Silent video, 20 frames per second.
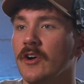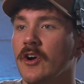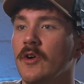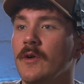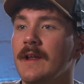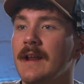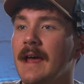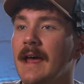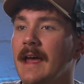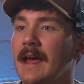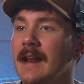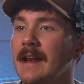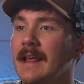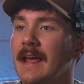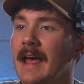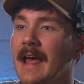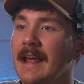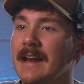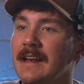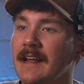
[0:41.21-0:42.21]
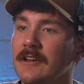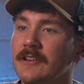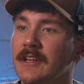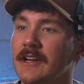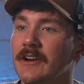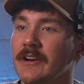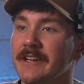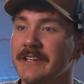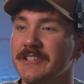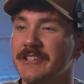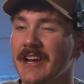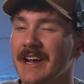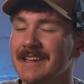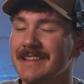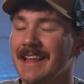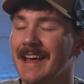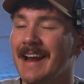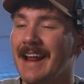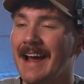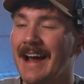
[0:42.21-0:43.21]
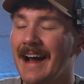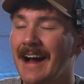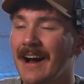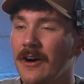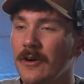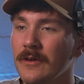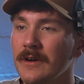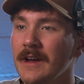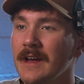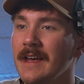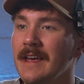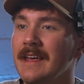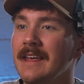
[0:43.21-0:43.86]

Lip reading: Go ahead, head down there and check that out.